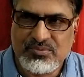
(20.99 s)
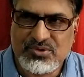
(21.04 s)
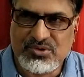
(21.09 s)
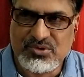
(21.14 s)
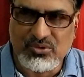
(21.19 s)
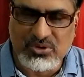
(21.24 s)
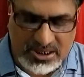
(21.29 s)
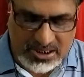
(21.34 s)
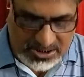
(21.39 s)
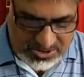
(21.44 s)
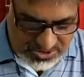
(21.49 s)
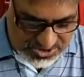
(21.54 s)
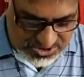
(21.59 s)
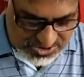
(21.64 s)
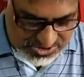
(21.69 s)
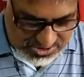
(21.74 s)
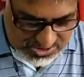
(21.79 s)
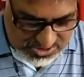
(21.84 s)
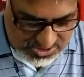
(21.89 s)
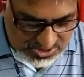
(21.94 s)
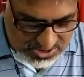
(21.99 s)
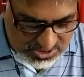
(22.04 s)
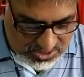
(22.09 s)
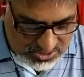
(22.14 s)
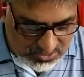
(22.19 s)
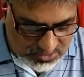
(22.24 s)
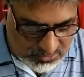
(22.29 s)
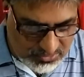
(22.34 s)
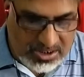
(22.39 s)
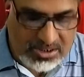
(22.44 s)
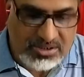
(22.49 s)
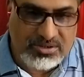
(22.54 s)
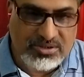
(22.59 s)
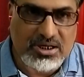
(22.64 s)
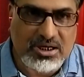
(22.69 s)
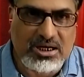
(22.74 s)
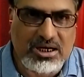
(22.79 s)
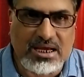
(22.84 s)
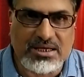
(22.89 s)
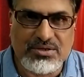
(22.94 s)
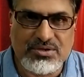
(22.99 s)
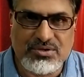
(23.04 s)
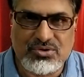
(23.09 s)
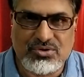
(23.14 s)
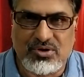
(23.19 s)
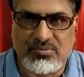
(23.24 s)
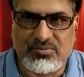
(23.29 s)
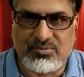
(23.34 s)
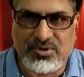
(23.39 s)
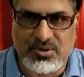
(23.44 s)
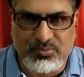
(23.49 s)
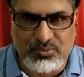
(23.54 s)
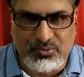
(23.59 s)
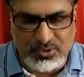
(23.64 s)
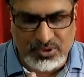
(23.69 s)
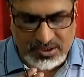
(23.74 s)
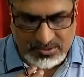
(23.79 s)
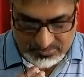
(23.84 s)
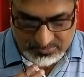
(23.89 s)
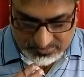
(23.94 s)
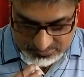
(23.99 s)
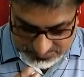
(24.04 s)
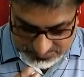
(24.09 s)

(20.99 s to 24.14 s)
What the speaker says: So let's look at the lines of the poem.